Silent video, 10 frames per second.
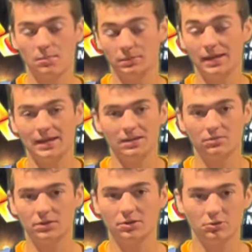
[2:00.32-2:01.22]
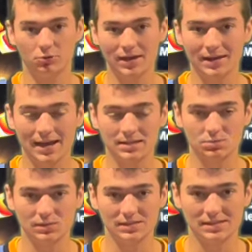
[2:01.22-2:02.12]
playing a very great
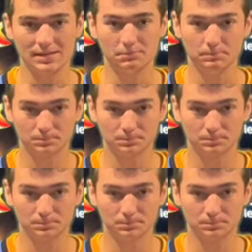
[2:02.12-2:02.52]
Iceman team.